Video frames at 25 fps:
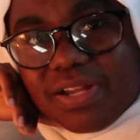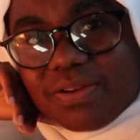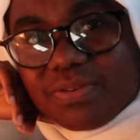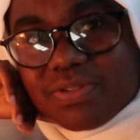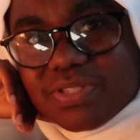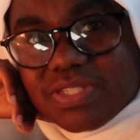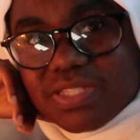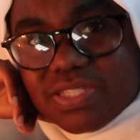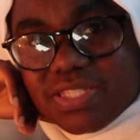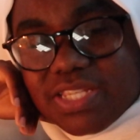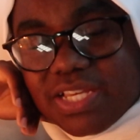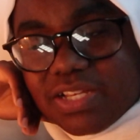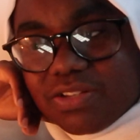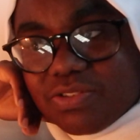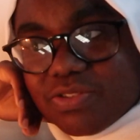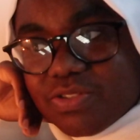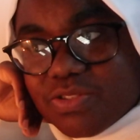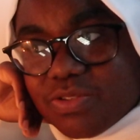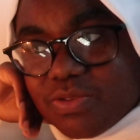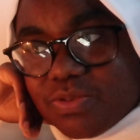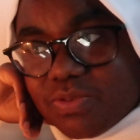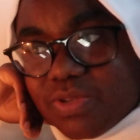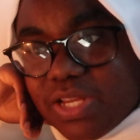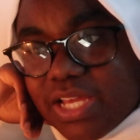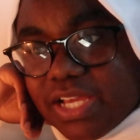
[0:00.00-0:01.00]
I was in secondary
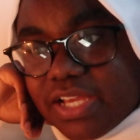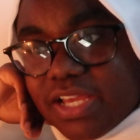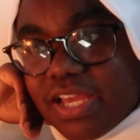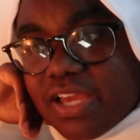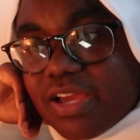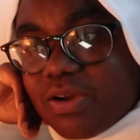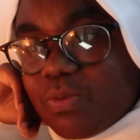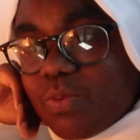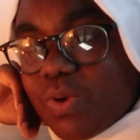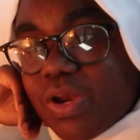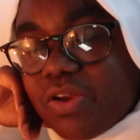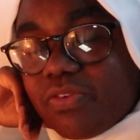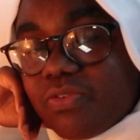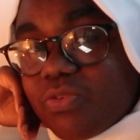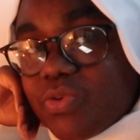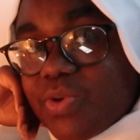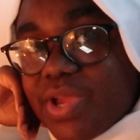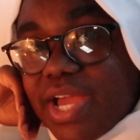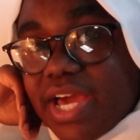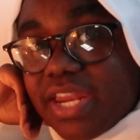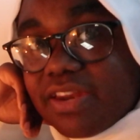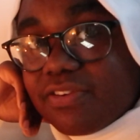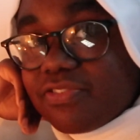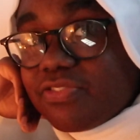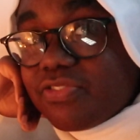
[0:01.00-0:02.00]
school, like whenever we
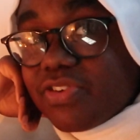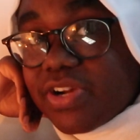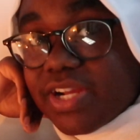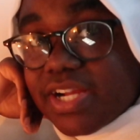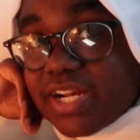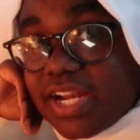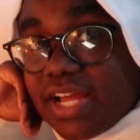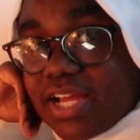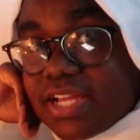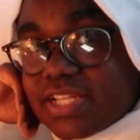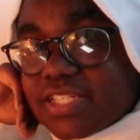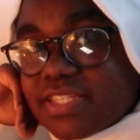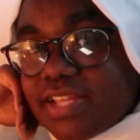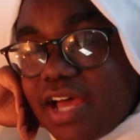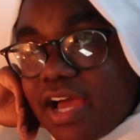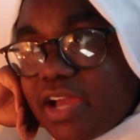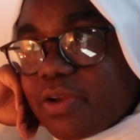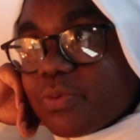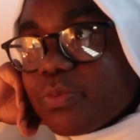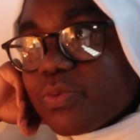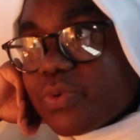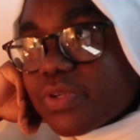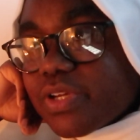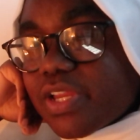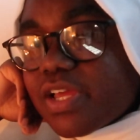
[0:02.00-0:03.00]
had a free class, I
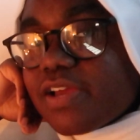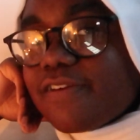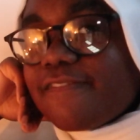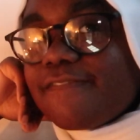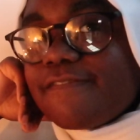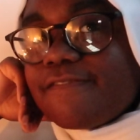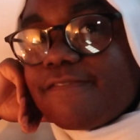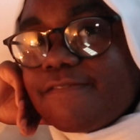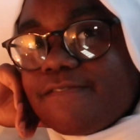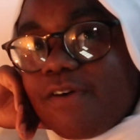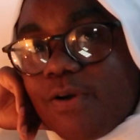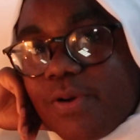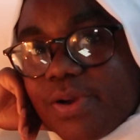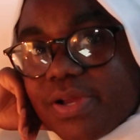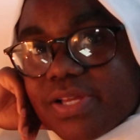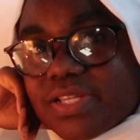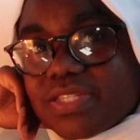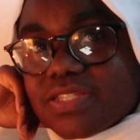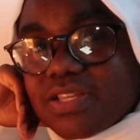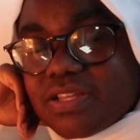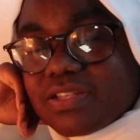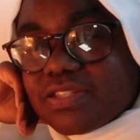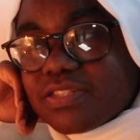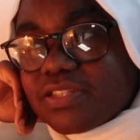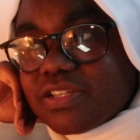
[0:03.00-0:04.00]
would focus
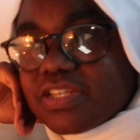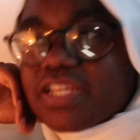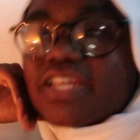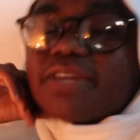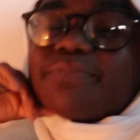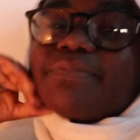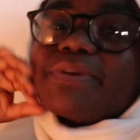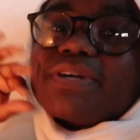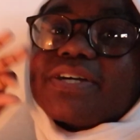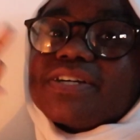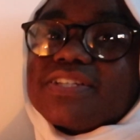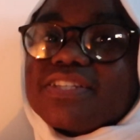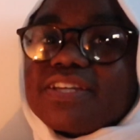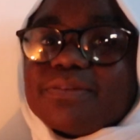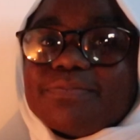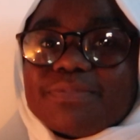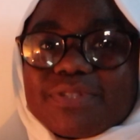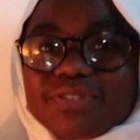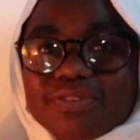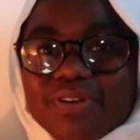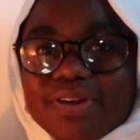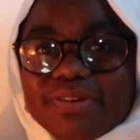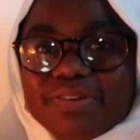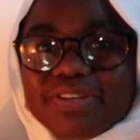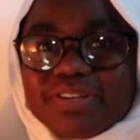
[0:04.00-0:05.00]
on studying because I'm
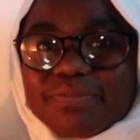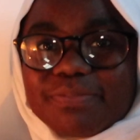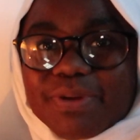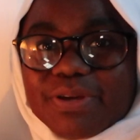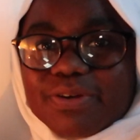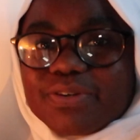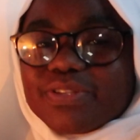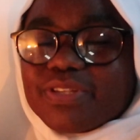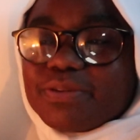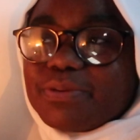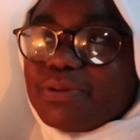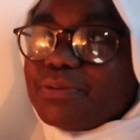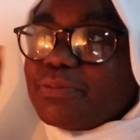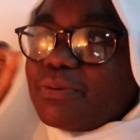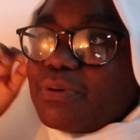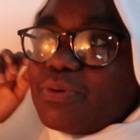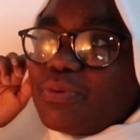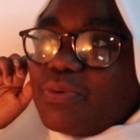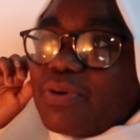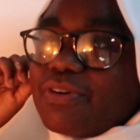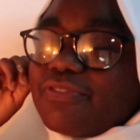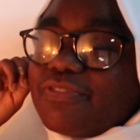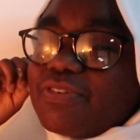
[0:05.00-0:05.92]
surrounded by other people who are